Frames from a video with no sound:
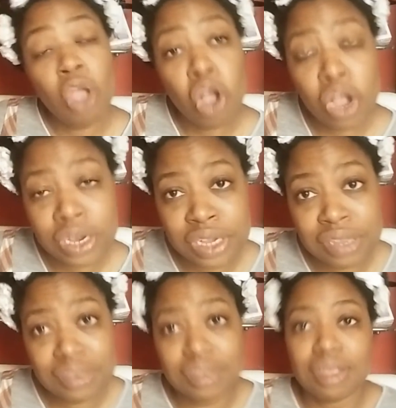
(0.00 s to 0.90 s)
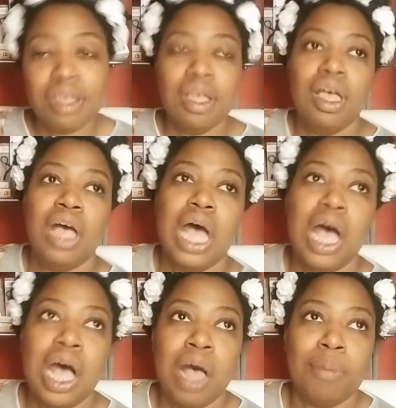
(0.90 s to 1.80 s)
artist,
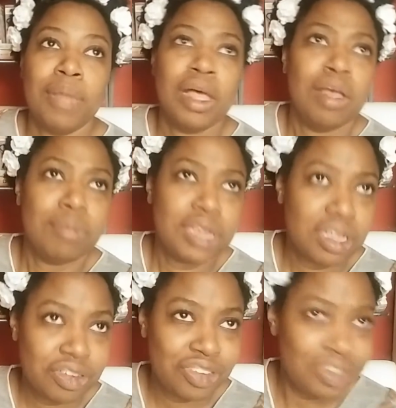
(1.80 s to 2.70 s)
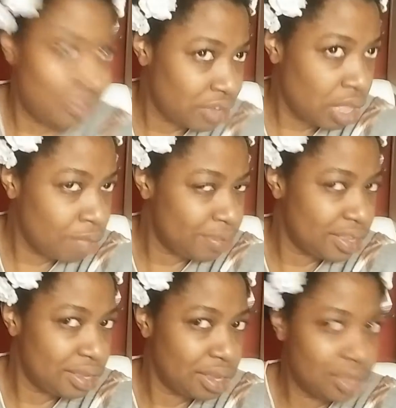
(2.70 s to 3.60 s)
because she's
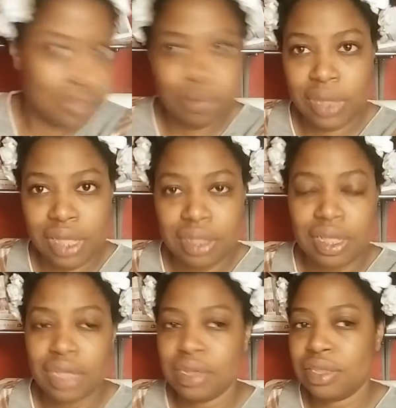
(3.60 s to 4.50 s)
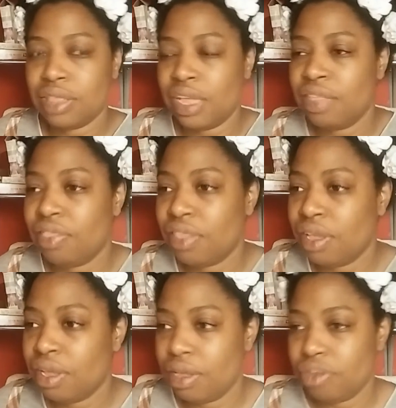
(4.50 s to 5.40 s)
sculpting as well. I like
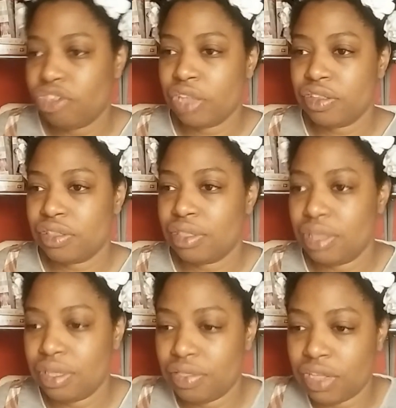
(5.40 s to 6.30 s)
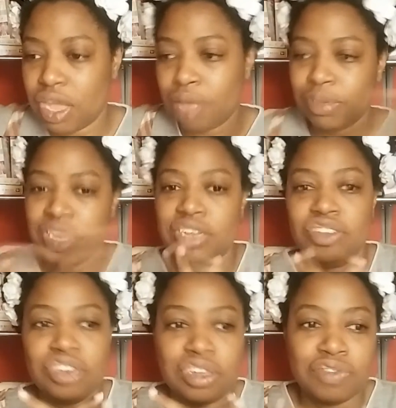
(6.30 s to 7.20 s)
the
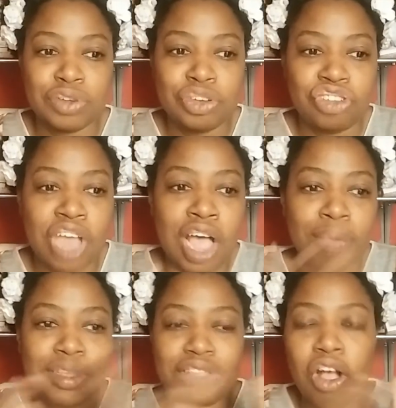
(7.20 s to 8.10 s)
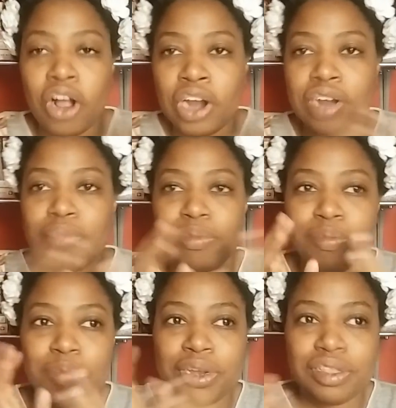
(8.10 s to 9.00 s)
combination of her job. It's art,
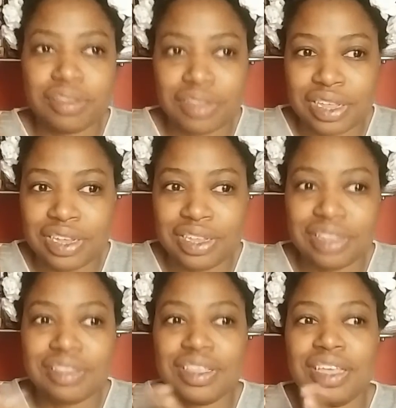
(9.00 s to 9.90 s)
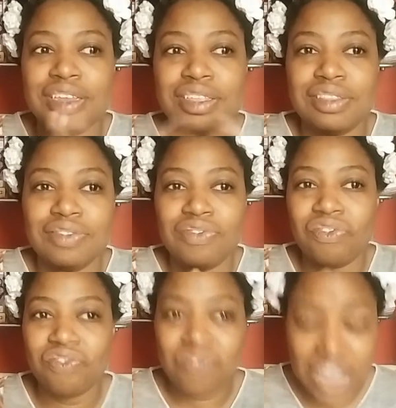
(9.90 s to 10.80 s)
but it's science, and
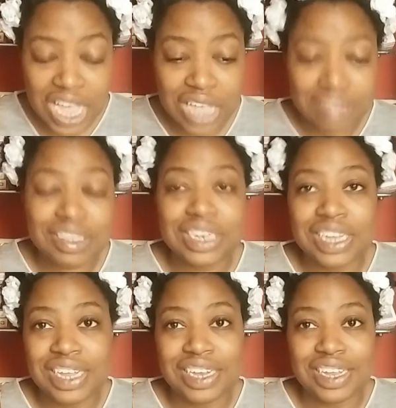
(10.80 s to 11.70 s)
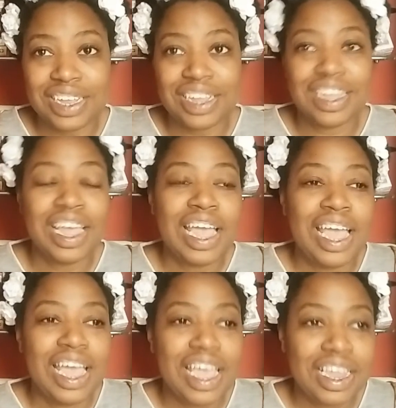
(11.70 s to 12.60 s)
it's fascinating.
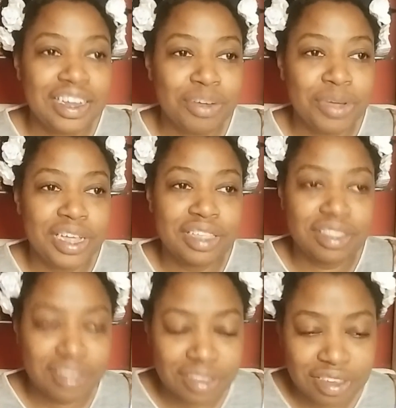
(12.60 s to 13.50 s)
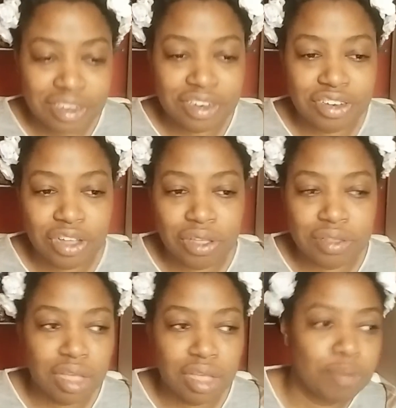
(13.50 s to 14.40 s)
Anyway, this is an adult